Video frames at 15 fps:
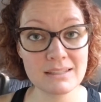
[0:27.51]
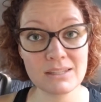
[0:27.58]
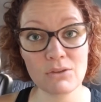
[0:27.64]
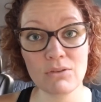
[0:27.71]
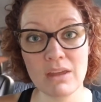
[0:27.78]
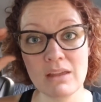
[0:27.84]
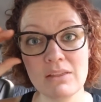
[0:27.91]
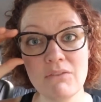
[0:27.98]

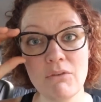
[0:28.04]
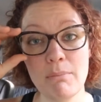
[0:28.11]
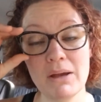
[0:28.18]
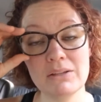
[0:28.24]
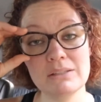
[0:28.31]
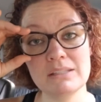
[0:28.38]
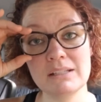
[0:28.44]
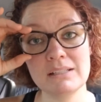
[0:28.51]
so they live
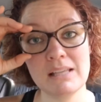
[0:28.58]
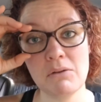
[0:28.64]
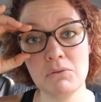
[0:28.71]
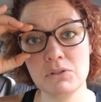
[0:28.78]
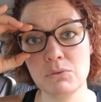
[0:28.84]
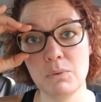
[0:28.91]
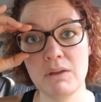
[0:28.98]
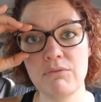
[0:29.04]
about six
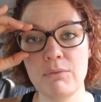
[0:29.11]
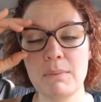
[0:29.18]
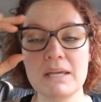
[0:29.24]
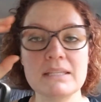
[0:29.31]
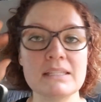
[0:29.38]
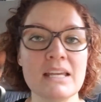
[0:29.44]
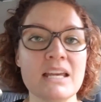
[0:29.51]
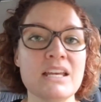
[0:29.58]
hours away from
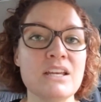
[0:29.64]
us.